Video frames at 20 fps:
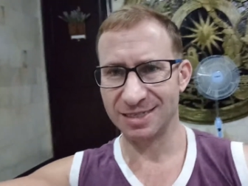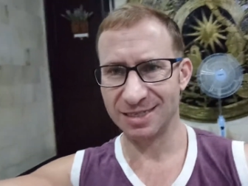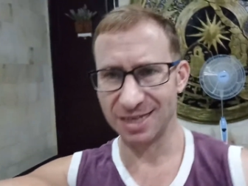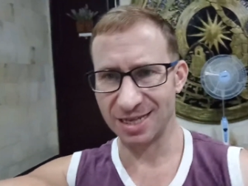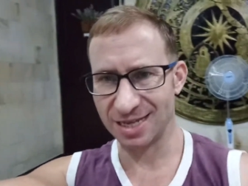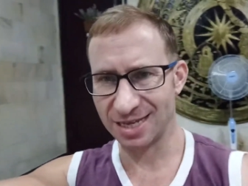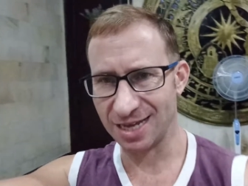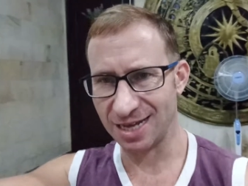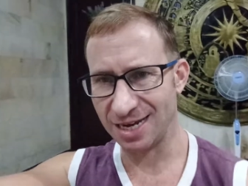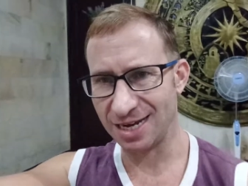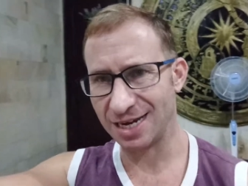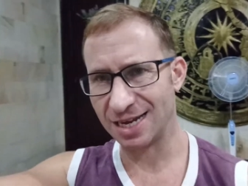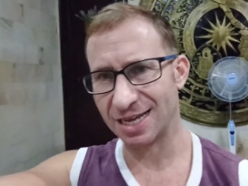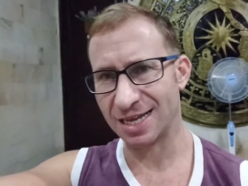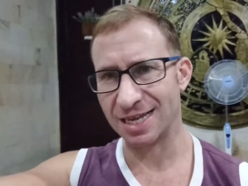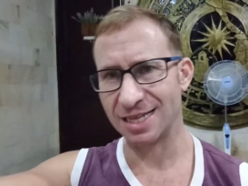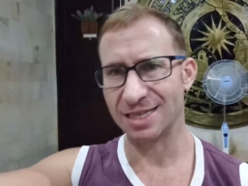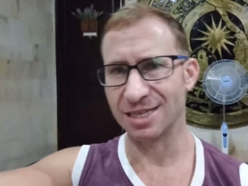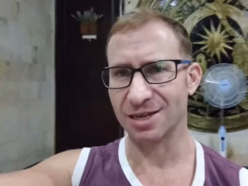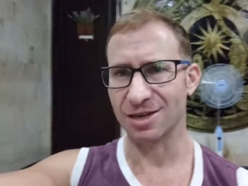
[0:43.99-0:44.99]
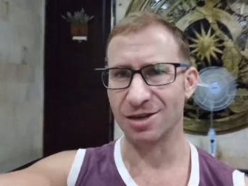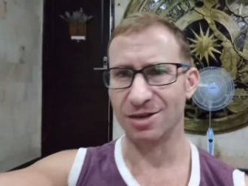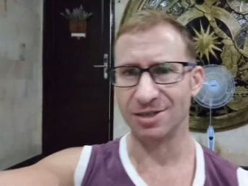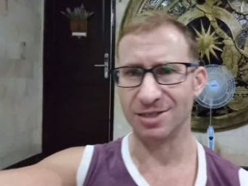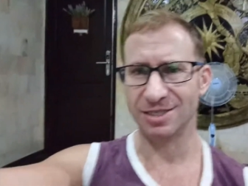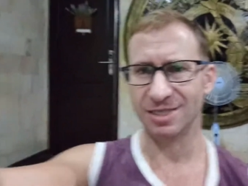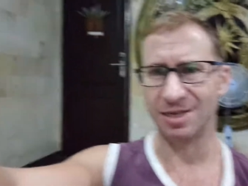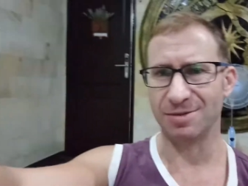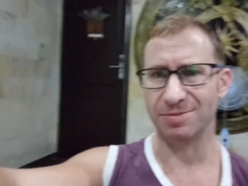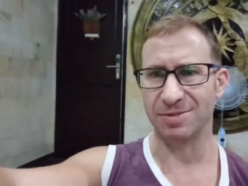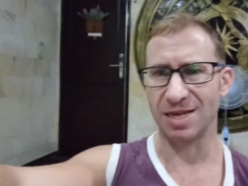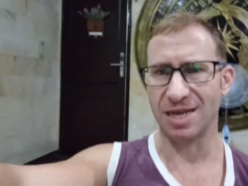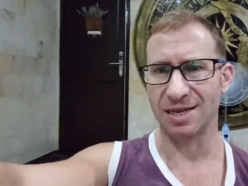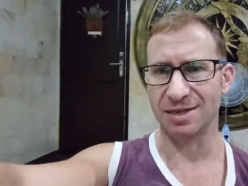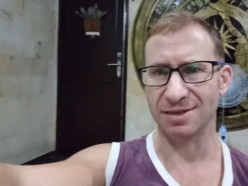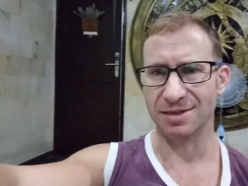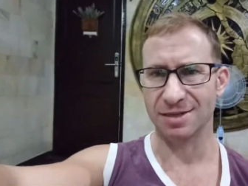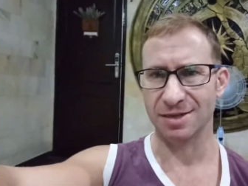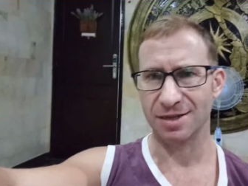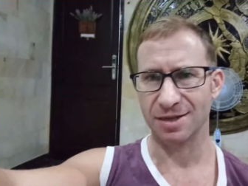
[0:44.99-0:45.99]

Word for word: they kind of like get the concept that